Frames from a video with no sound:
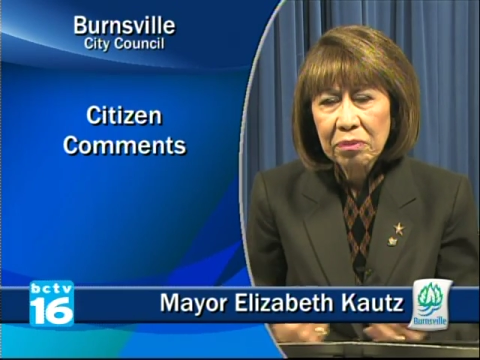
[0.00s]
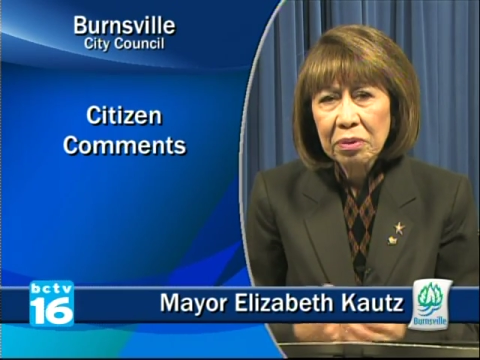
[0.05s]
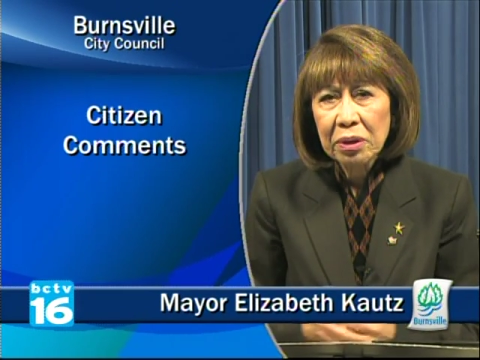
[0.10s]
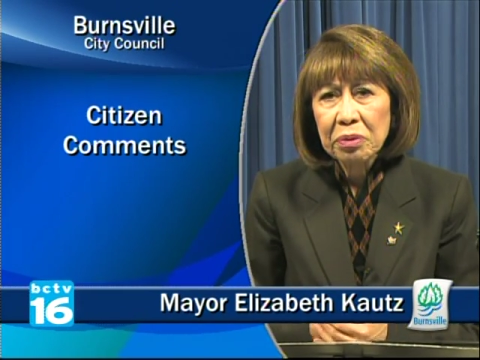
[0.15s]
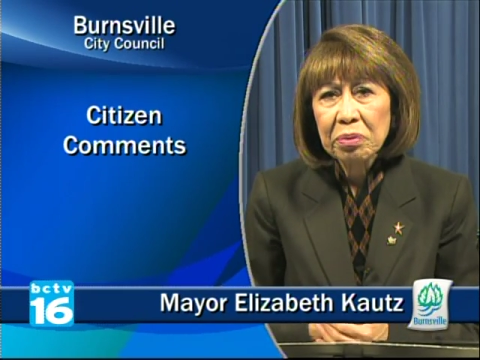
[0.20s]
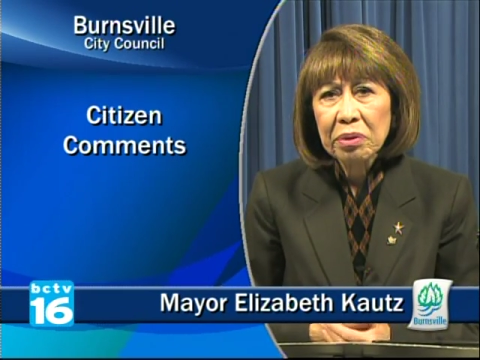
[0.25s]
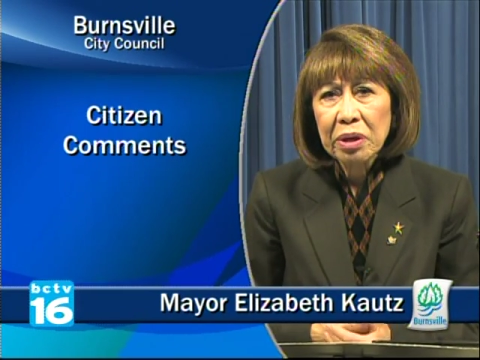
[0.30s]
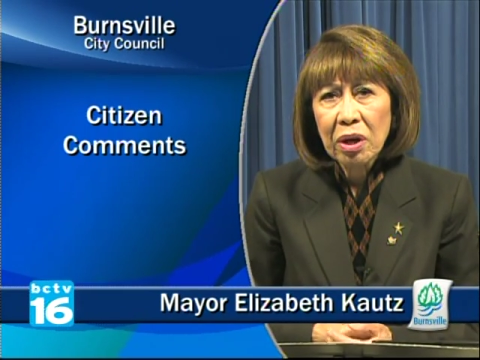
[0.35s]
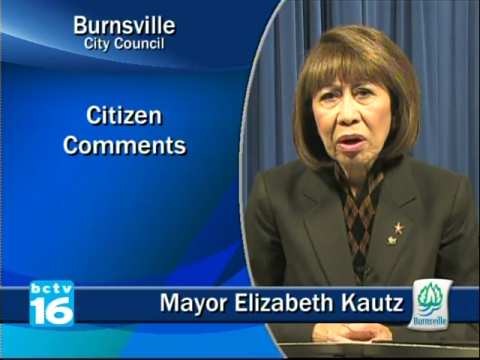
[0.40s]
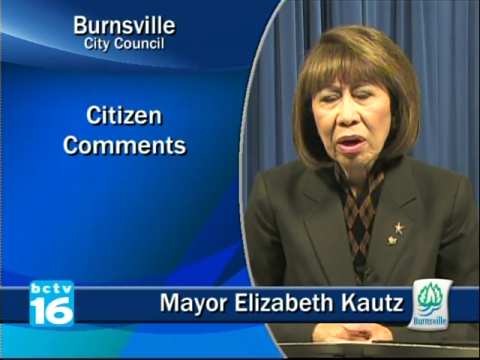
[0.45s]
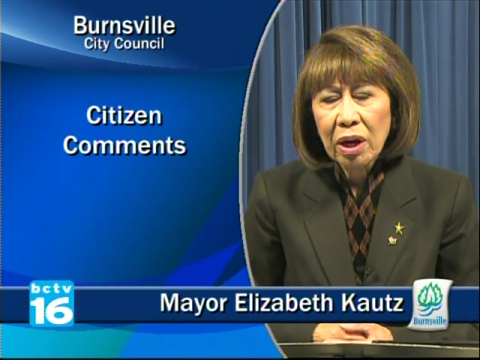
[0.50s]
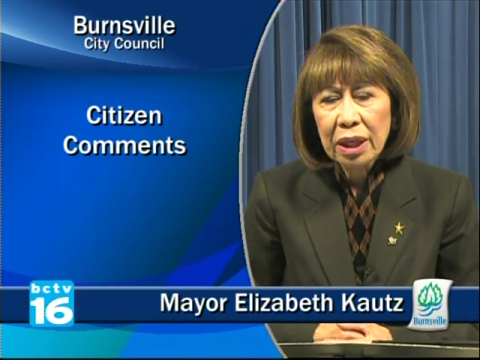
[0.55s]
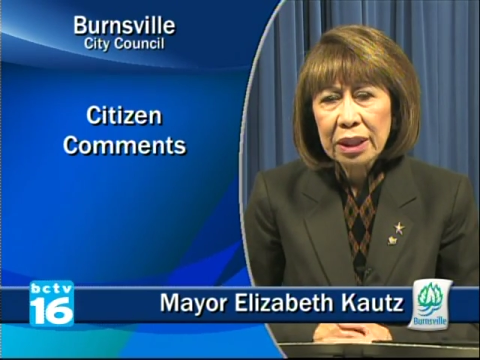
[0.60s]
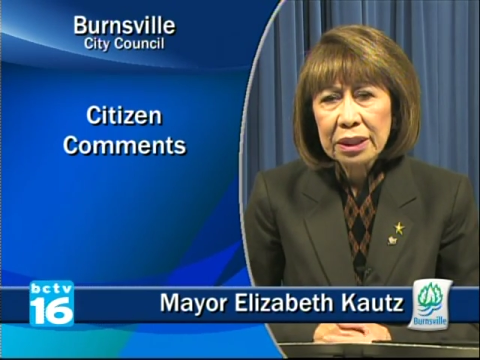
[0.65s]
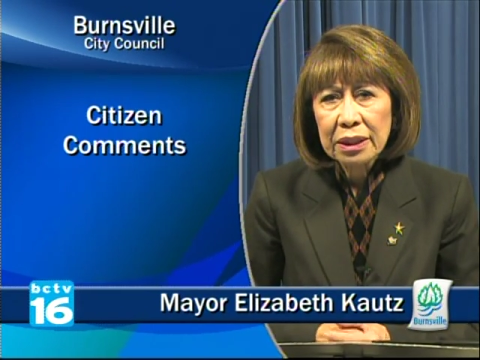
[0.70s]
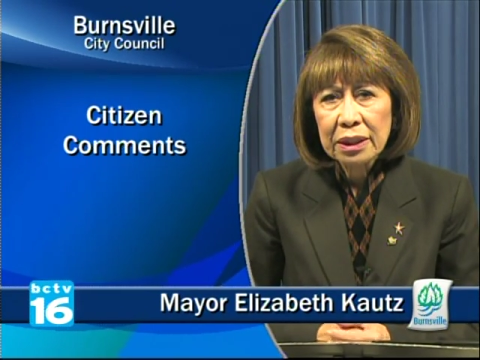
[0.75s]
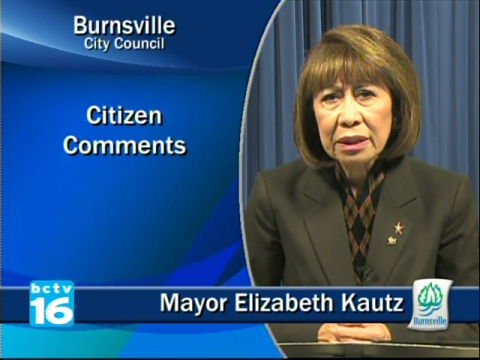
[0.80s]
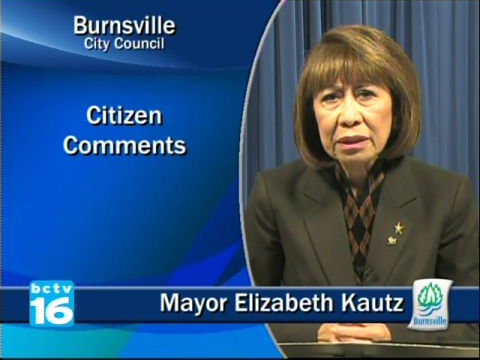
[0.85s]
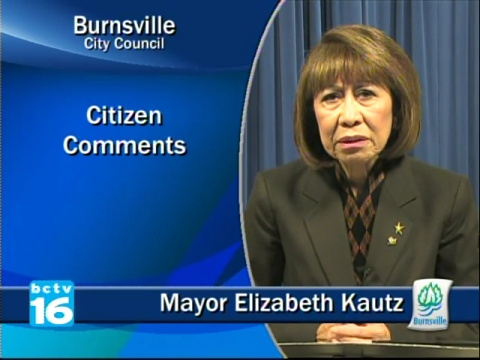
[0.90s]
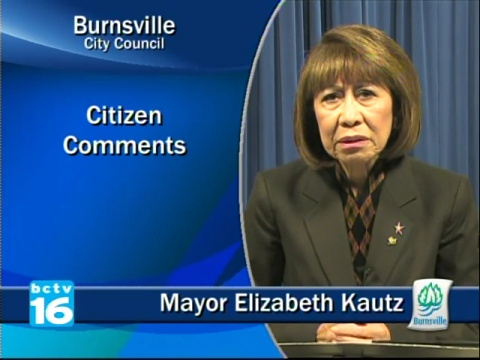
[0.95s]
with
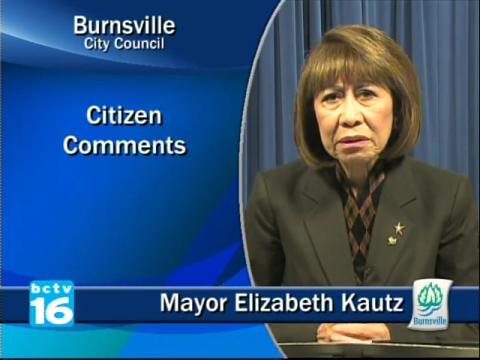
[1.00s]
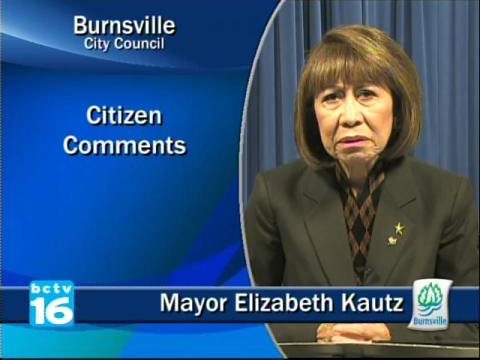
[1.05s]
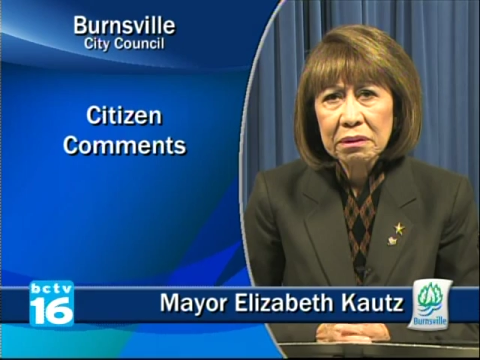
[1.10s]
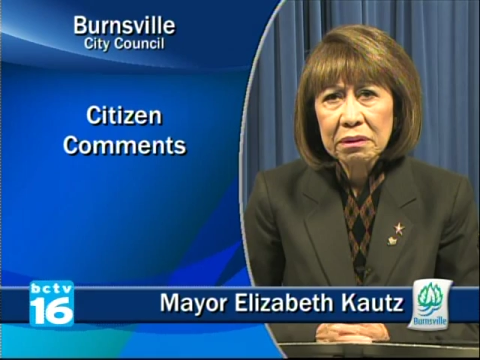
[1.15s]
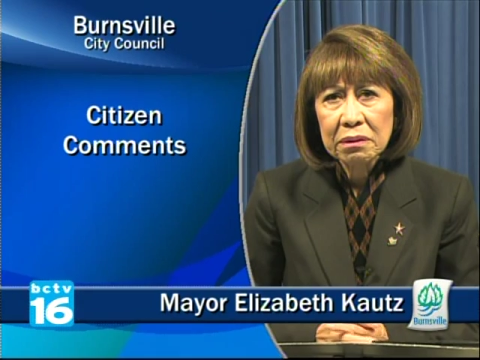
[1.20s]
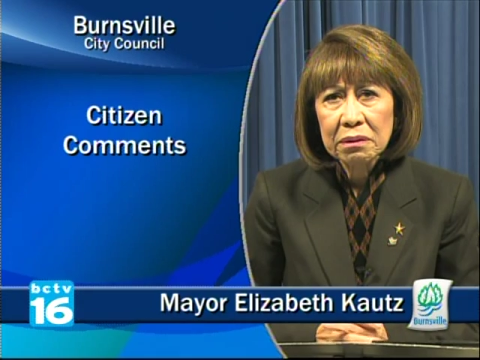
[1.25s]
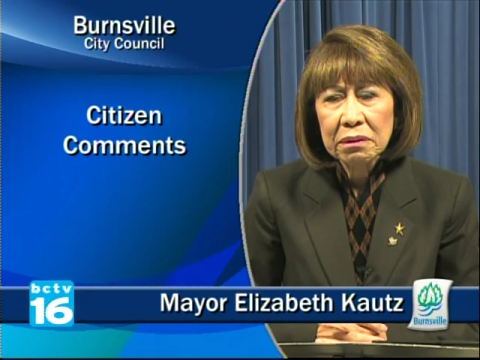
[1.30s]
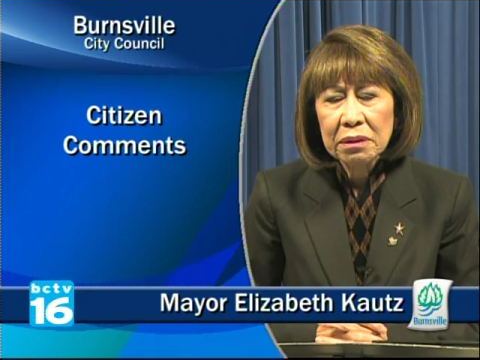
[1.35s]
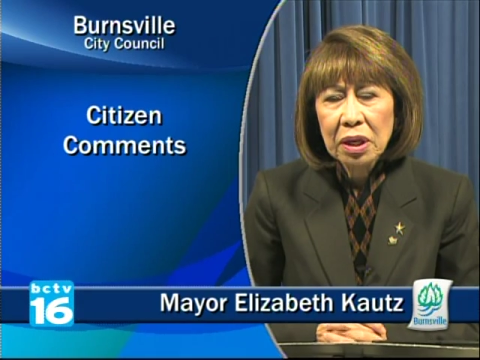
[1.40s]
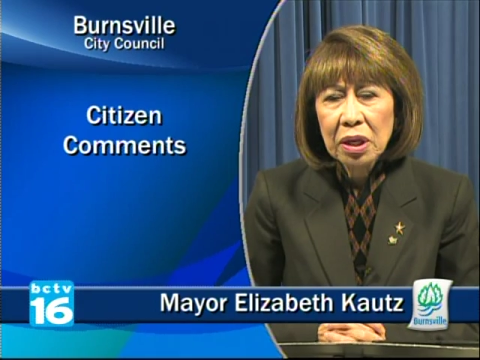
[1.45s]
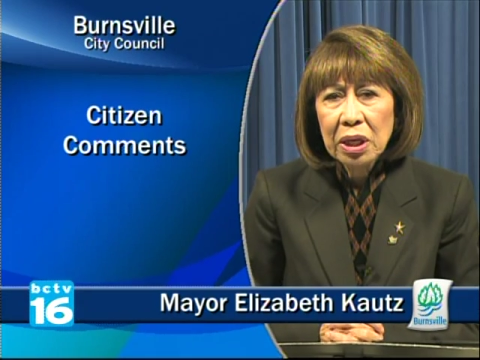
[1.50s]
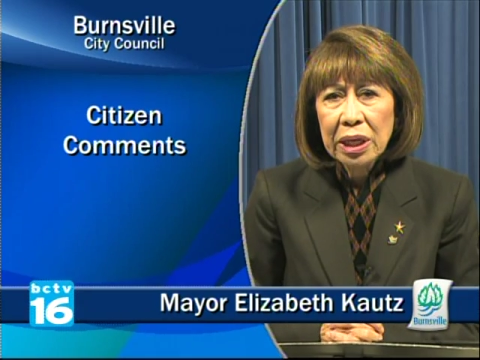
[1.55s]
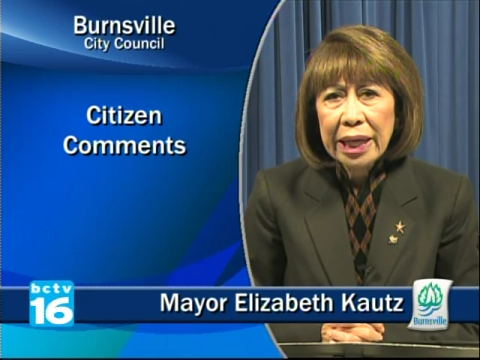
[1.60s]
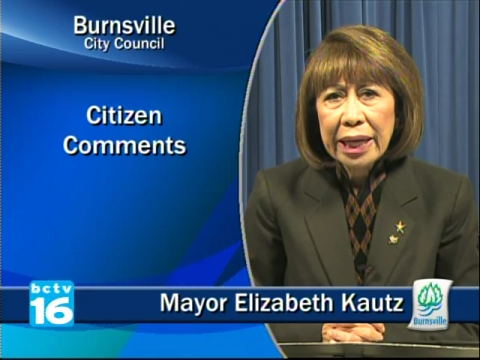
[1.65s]
regard to